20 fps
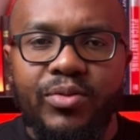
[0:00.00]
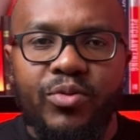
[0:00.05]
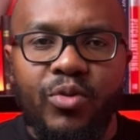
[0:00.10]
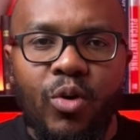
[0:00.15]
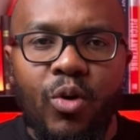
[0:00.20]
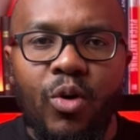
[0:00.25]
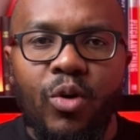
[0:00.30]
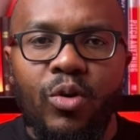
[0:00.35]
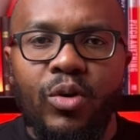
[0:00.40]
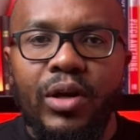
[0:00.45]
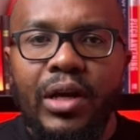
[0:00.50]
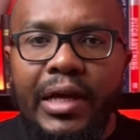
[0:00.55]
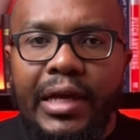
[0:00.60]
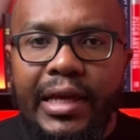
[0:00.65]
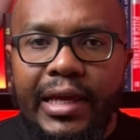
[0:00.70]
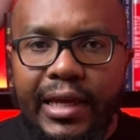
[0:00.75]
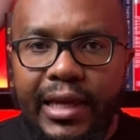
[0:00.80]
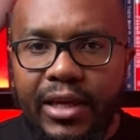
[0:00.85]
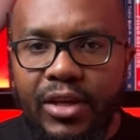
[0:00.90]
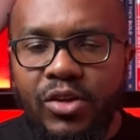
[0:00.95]
wrong
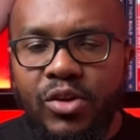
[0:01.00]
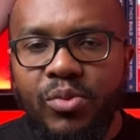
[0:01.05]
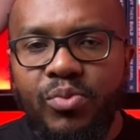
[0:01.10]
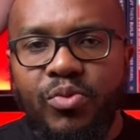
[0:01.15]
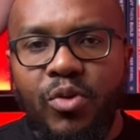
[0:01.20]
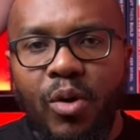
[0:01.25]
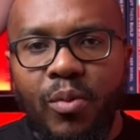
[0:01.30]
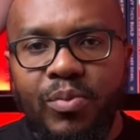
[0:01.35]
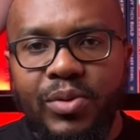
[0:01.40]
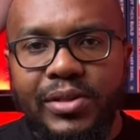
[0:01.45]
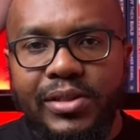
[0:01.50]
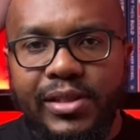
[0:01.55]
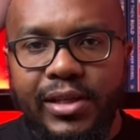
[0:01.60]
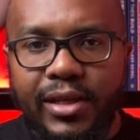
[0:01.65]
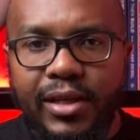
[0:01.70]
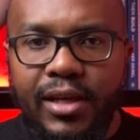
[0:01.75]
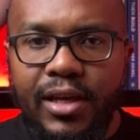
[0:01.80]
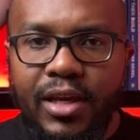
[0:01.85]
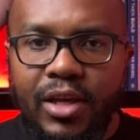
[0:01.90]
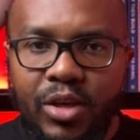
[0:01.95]
in your property,
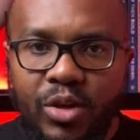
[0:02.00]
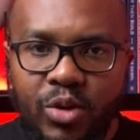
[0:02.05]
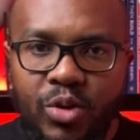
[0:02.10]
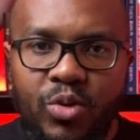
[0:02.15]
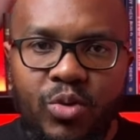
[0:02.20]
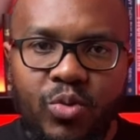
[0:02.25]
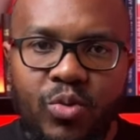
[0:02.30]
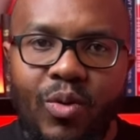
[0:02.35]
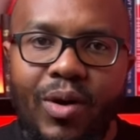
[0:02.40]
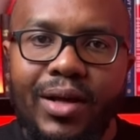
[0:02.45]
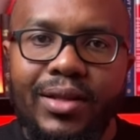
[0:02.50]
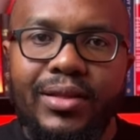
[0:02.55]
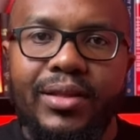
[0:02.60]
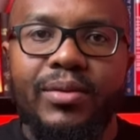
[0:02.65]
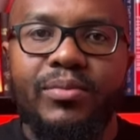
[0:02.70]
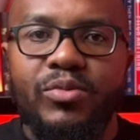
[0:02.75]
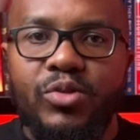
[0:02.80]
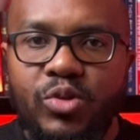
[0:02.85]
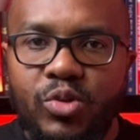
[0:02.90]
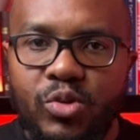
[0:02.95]
you want
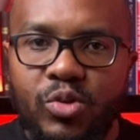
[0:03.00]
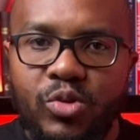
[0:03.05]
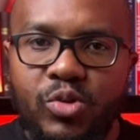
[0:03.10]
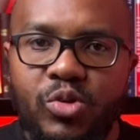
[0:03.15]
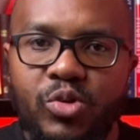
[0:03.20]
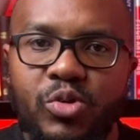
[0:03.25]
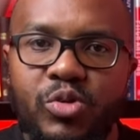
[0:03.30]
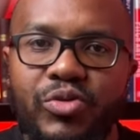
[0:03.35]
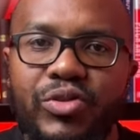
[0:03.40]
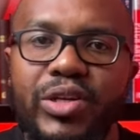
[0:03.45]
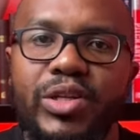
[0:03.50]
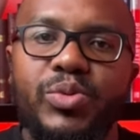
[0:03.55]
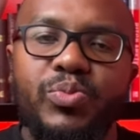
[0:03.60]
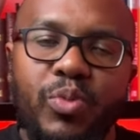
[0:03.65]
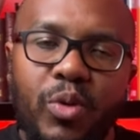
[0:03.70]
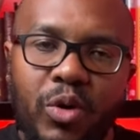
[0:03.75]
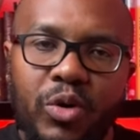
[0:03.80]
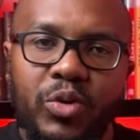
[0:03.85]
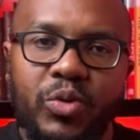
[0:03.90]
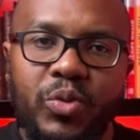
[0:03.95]
them to
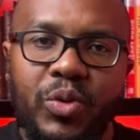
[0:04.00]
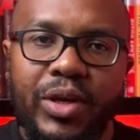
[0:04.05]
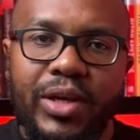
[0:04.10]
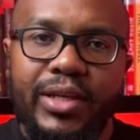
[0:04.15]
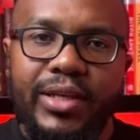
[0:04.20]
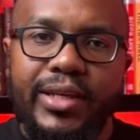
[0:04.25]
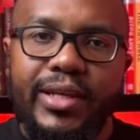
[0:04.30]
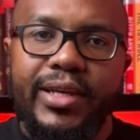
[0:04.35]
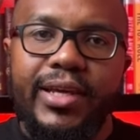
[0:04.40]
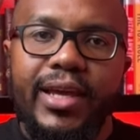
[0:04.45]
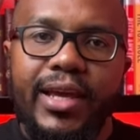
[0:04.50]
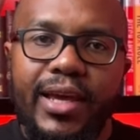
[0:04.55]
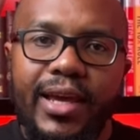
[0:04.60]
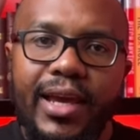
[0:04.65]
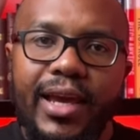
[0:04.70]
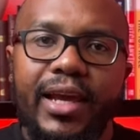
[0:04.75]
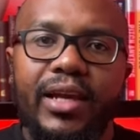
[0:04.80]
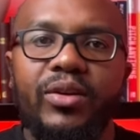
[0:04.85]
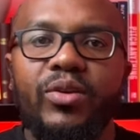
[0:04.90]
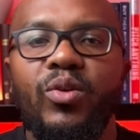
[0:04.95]
respond quickly
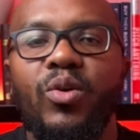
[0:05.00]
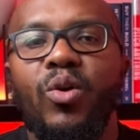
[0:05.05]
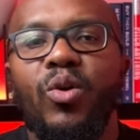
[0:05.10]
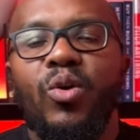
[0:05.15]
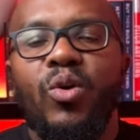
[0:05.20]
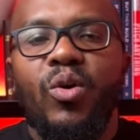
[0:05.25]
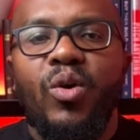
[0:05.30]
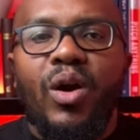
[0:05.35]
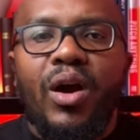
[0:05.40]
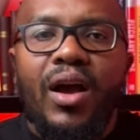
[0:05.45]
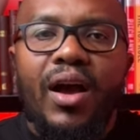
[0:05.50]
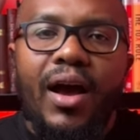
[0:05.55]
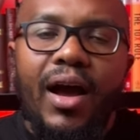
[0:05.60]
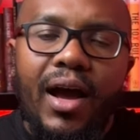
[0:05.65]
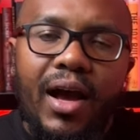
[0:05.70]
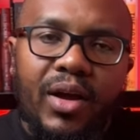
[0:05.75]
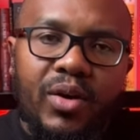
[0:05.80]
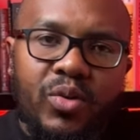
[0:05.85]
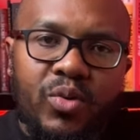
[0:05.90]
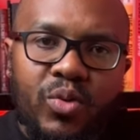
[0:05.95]
and go
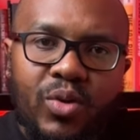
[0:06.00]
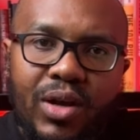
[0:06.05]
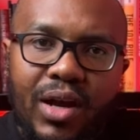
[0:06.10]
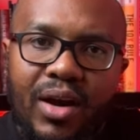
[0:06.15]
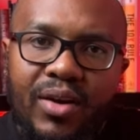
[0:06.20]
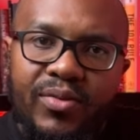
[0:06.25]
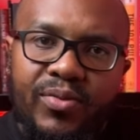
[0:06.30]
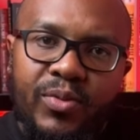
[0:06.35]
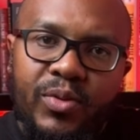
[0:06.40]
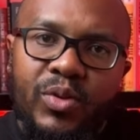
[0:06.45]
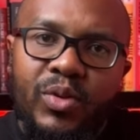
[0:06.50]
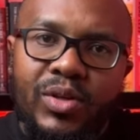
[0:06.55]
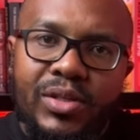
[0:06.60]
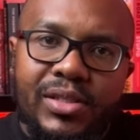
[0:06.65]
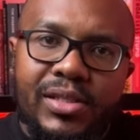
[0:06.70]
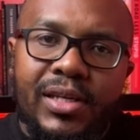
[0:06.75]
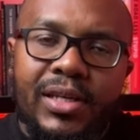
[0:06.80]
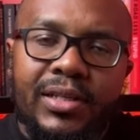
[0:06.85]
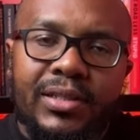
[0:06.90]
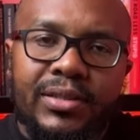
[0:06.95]
look out for those
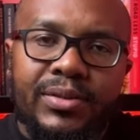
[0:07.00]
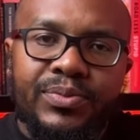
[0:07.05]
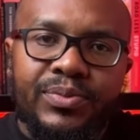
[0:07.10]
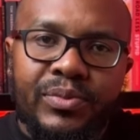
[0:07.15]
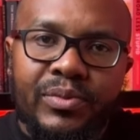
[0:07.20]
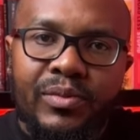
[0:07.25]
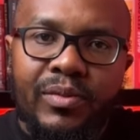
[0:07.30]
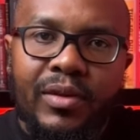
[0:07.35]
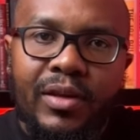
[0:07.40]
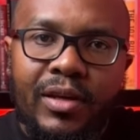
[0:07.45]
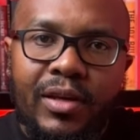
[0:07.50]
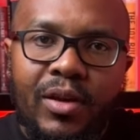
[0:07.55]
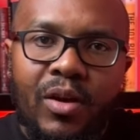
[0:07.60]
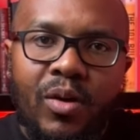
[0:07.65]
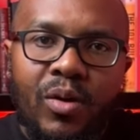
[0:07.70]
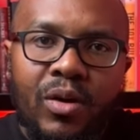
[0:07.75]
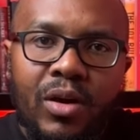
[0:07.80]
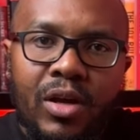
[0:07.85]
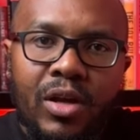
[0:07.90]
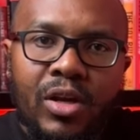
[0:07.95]
things,
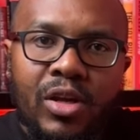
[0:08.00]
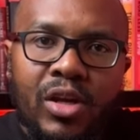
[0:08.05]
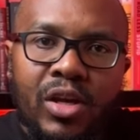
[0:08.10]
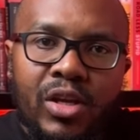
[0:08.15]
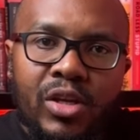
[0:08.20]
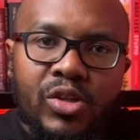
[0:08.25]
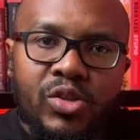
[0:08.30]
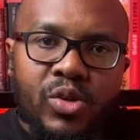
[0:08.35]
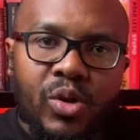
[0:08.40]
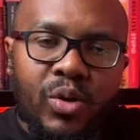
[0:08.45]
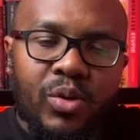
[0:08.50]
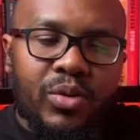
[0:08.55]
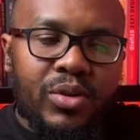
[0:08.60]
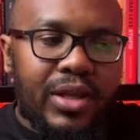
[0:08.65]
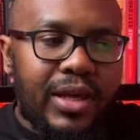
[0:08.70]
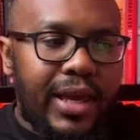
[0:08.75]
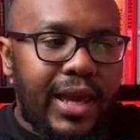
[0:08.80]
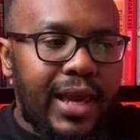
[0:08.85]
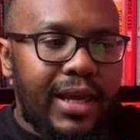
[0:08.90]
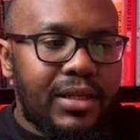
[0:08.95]
So the
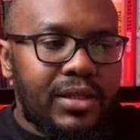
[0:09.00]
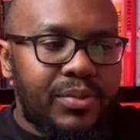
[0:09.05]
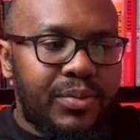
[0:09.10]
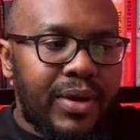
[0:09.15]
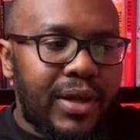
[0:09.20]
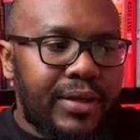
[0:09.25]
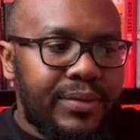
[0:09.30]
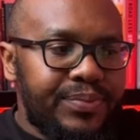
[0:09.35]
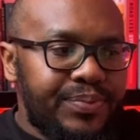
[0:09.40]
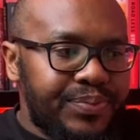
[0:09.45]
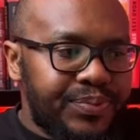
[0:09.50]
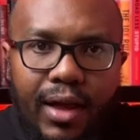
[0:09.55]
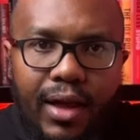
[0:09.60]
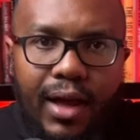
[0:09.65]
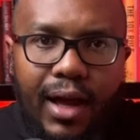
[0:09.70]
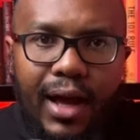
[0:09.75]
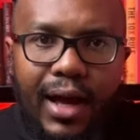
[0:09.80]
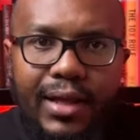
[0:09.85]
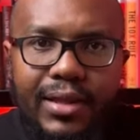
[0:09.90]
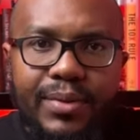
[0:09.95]
handyman,
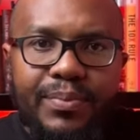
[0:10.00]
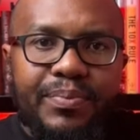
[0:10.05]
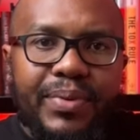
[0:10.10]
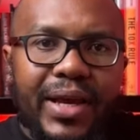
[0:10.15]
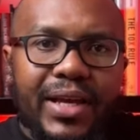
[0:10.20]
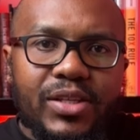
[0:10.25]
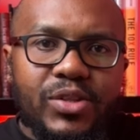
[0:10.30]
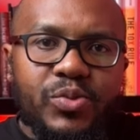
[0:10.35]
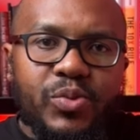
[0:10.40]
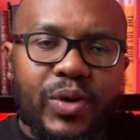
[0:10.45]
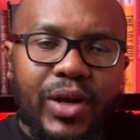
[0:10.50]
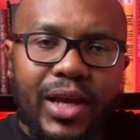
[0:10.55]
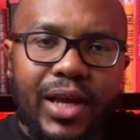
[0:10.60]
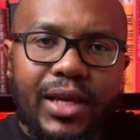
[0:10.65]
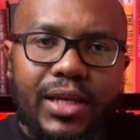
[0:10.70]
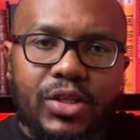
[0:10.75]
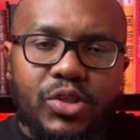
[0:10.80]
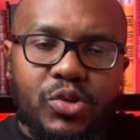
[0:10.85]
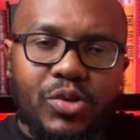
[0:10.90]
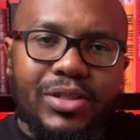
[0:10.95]
the best way
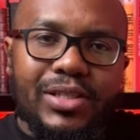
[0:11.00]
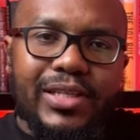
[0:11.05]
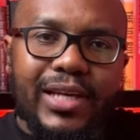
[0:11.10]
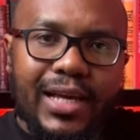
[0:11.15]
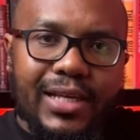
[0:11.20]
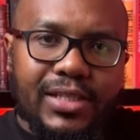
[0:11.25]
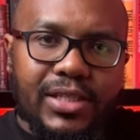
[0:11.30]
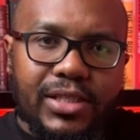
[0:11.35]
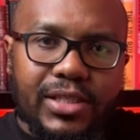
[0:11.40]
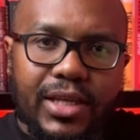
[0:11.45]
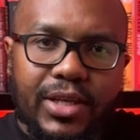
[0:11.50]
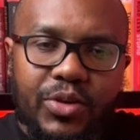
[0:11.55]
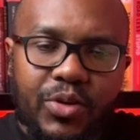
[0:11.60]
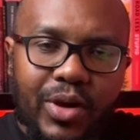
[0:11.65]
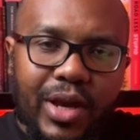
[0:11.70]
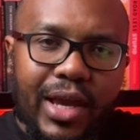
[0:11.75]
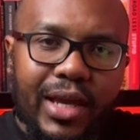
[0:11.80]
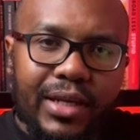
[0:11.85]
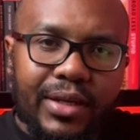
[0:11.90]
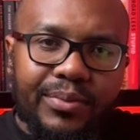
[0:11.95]
to test your
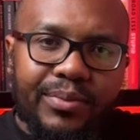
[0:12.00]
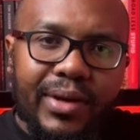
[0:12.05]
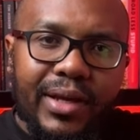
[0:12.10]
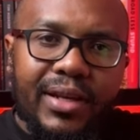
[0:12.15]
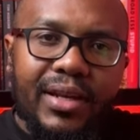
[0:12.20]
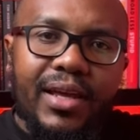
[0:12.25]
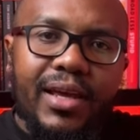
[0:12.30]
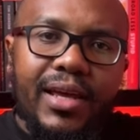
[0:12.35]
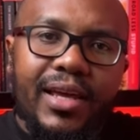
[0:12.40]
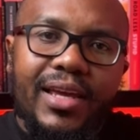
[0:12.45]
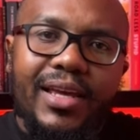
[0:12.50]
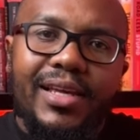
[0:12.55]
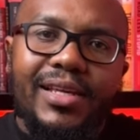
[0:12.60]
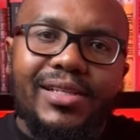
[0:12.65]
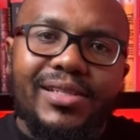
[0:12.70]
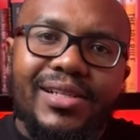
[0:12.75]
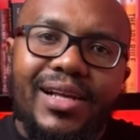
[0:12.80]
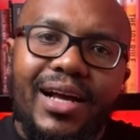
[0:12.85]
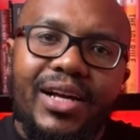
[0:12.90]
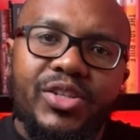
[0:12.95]
handyman is
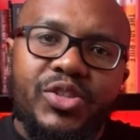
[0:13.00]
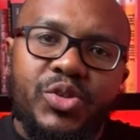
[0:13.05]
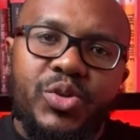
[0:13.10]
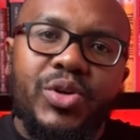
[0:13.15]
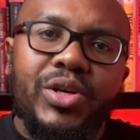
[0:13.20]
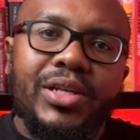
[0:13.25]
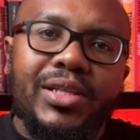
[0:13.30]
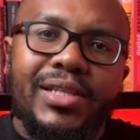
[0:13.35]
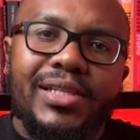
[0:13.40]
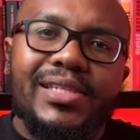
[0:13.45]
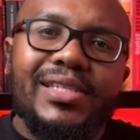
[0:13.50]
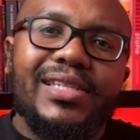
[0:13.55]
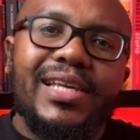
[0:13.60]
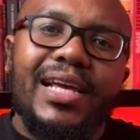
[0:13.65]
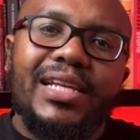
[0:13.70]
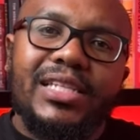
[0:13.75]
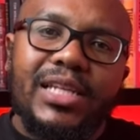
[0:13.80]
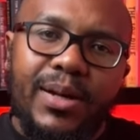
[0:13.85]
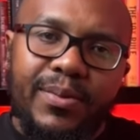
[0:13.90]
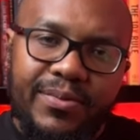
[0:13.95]
during the
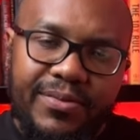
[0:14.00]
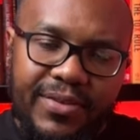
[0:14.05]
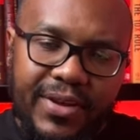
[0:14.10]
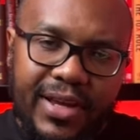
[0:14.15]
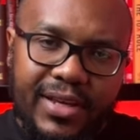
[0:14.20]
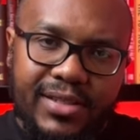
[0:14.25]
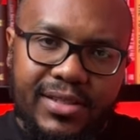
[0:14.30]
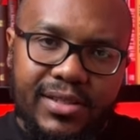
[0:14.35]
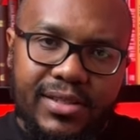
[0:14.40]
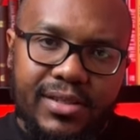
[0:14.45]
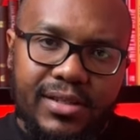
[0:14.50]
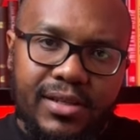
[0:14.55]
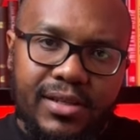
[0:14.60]
setup phase.